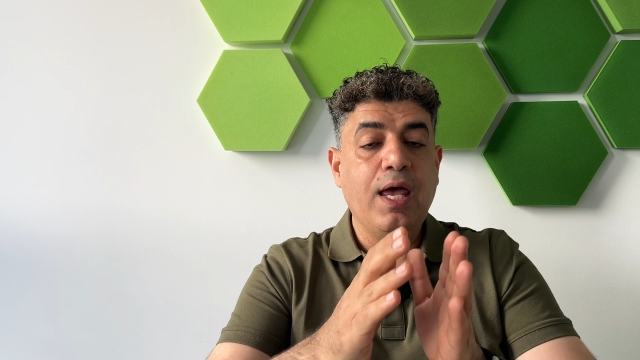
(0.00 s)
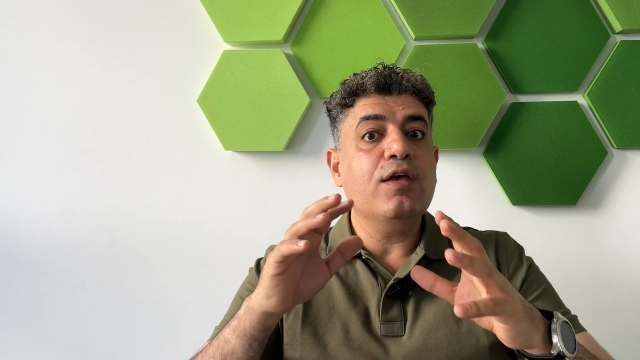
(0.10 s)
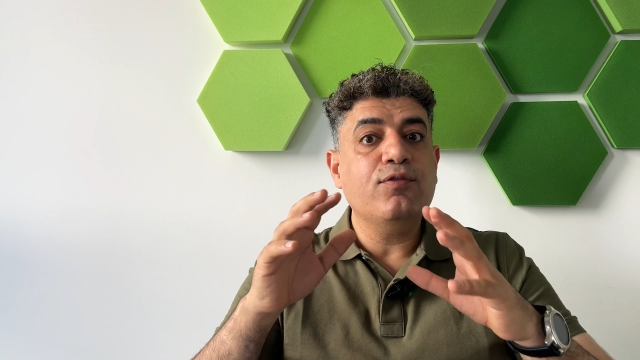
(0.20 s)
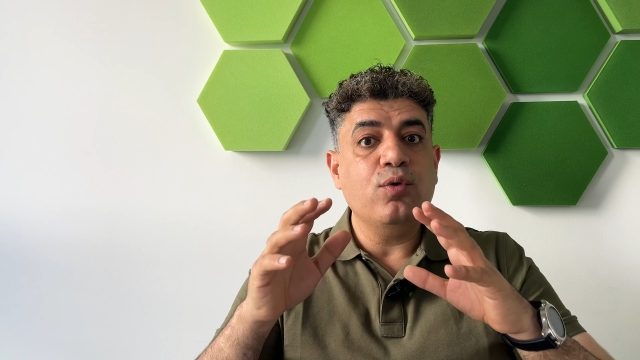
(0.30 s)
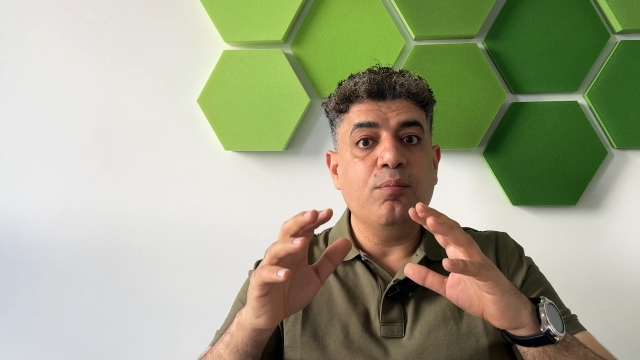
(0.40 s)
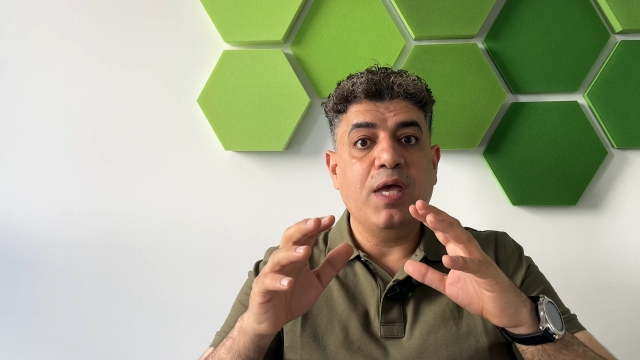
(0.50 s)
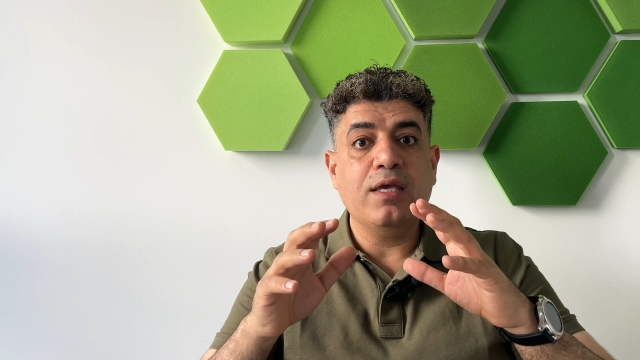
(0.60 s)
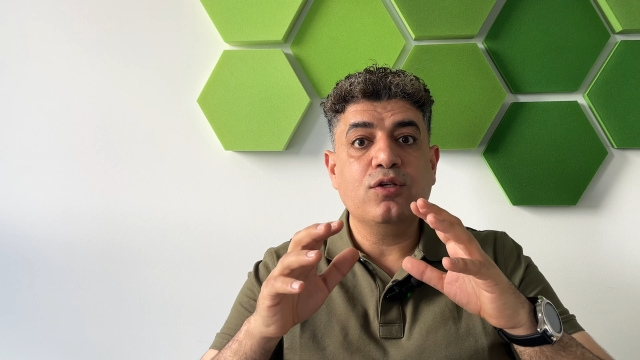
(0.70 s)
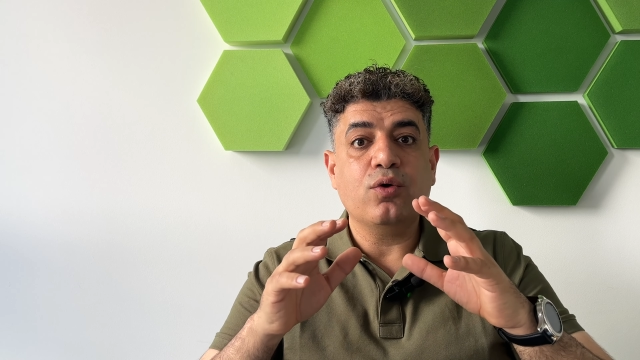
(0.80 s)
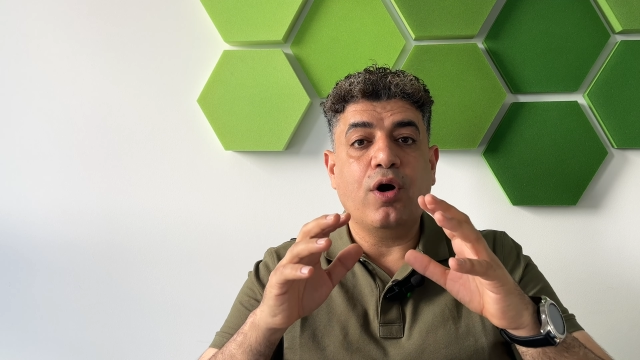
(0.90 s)
If you
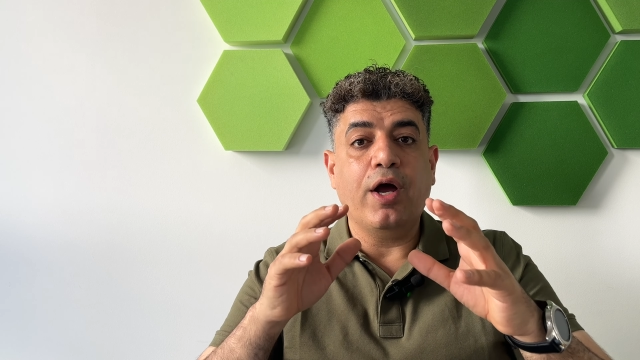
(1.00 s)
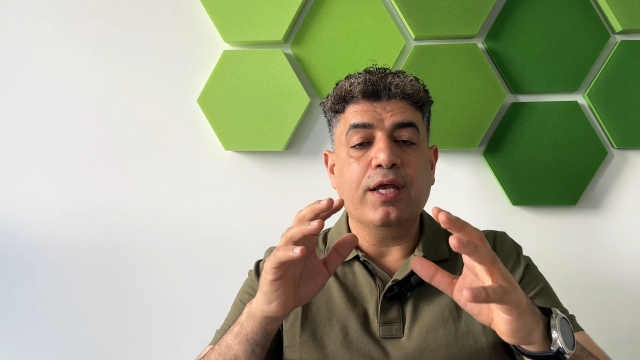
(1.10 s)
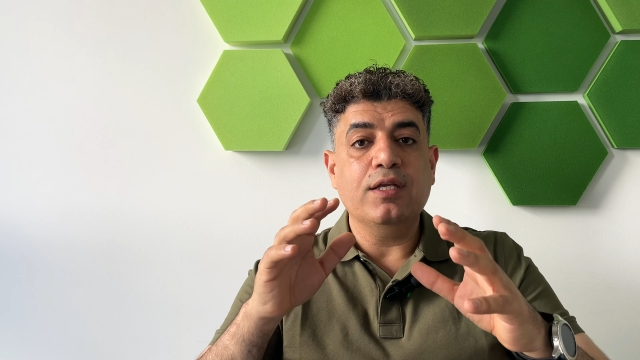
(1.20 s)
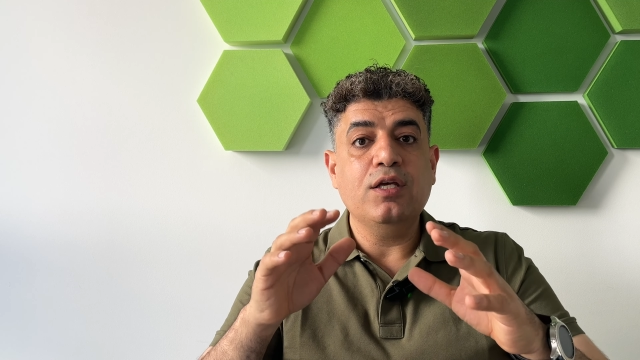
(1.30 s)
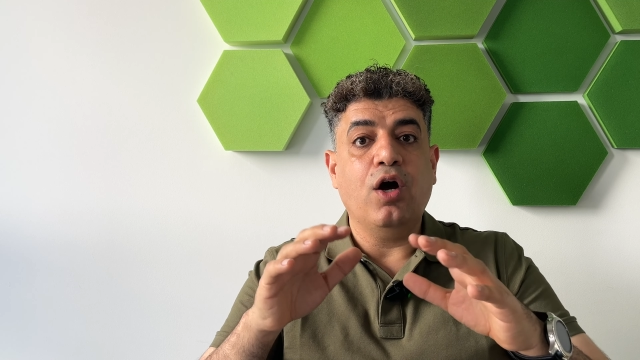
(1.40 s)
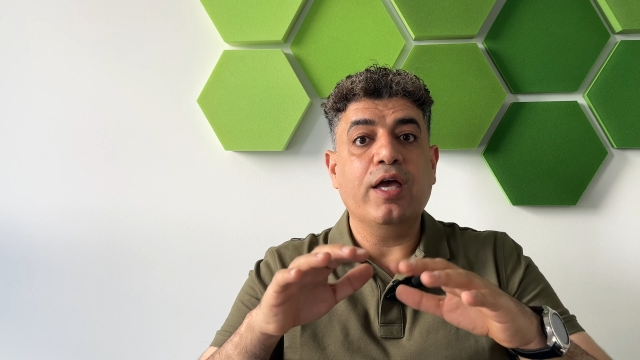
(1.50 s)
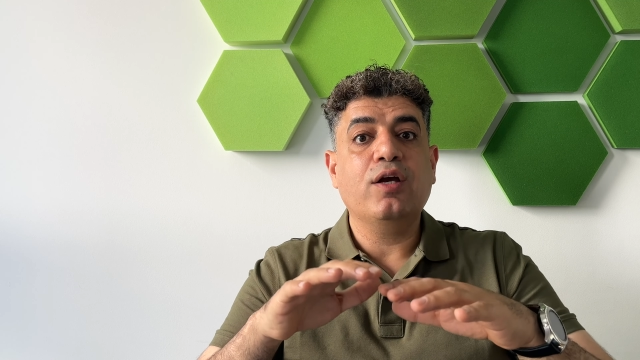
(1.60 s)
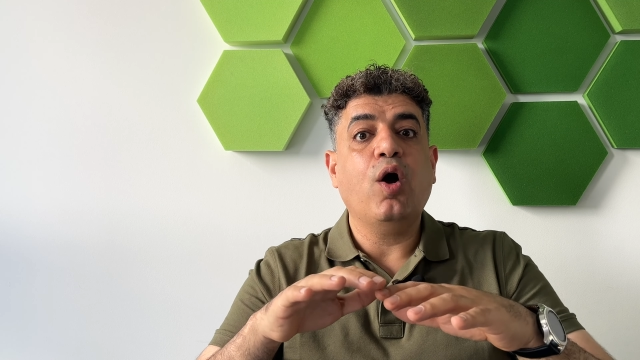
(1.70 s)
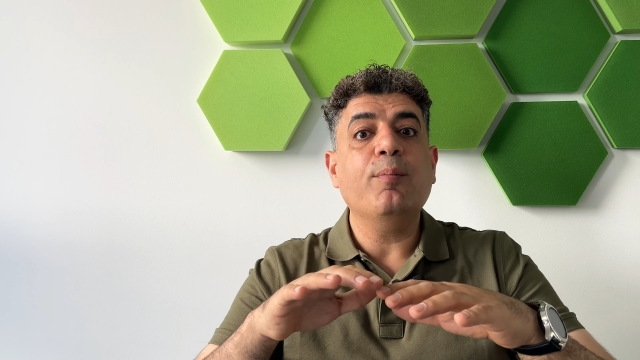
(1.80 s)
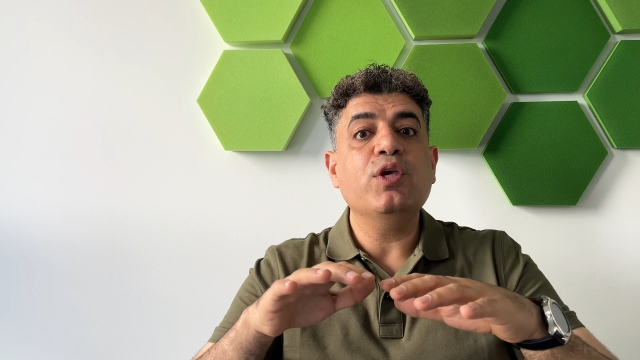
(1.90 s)
make your idea a
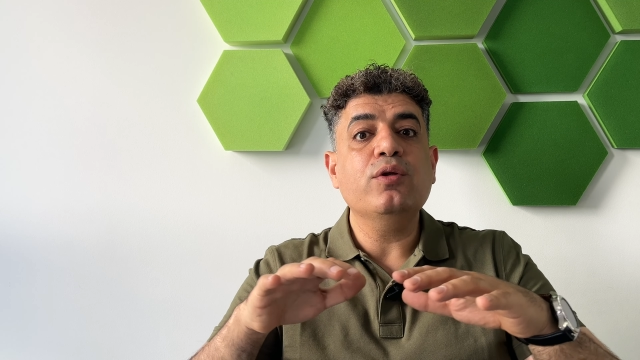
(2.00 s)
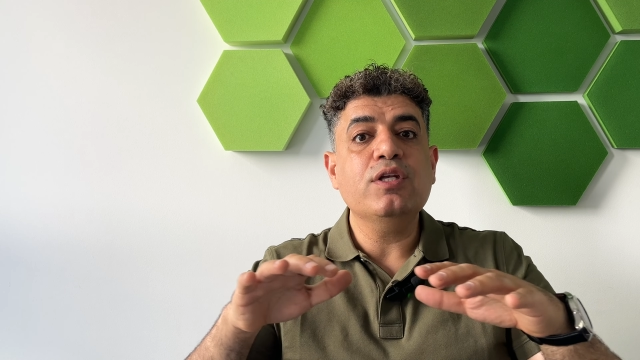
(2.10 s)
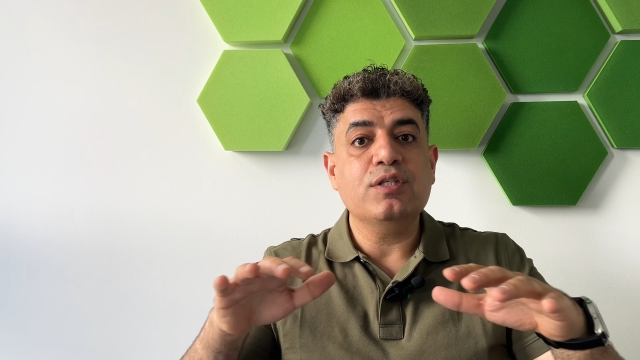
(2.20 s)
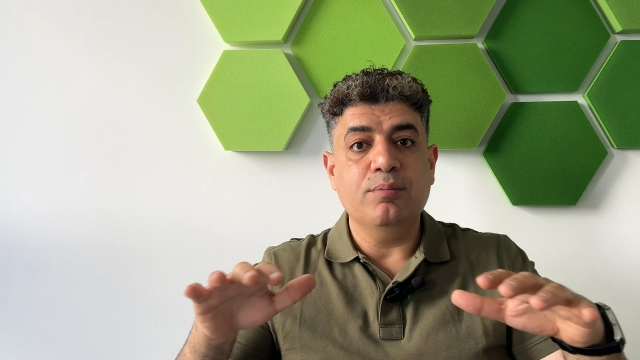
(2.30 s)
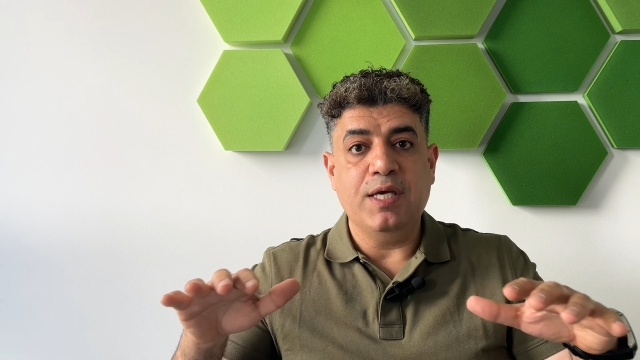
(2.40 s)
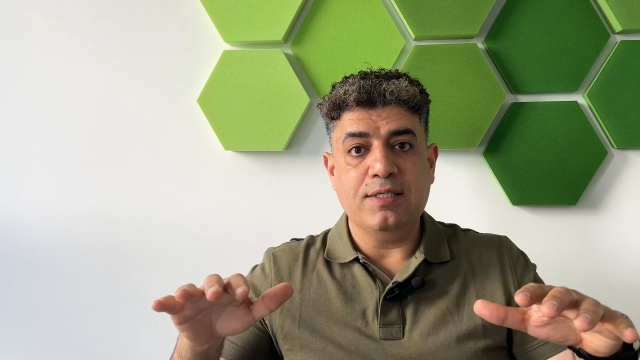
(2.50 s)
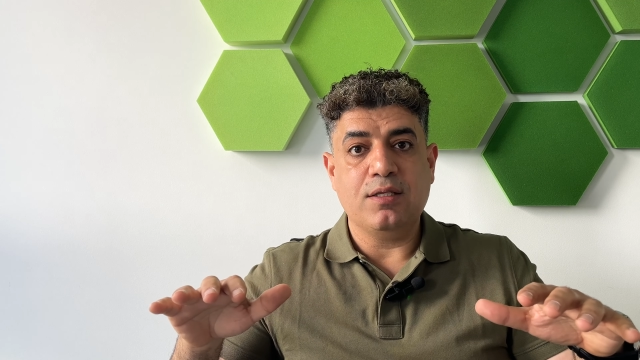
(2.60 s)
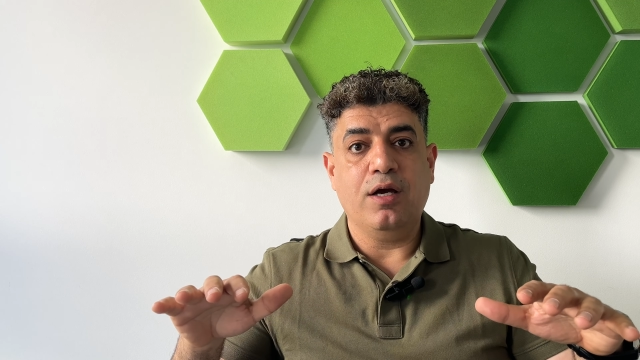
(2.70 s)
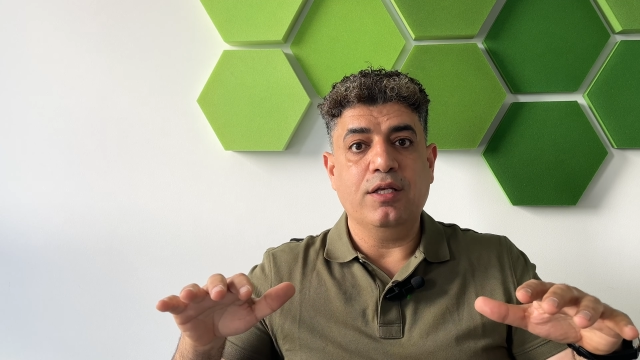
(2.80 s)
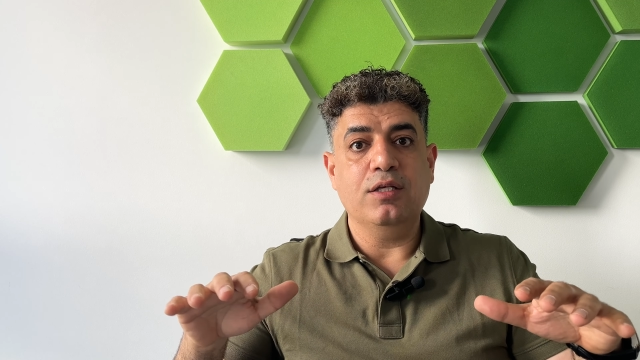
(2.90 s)
community-based
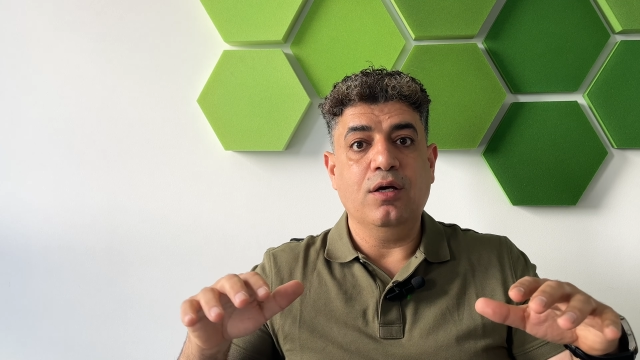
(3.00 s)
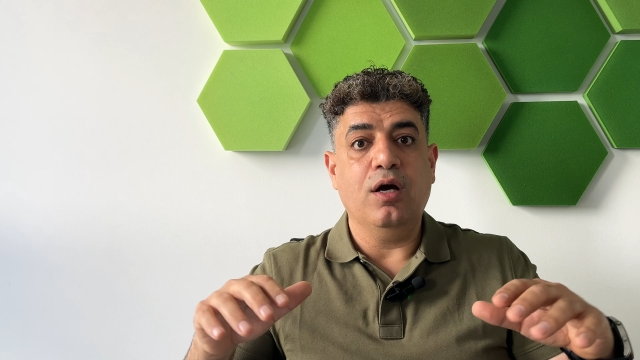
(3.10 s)
idea,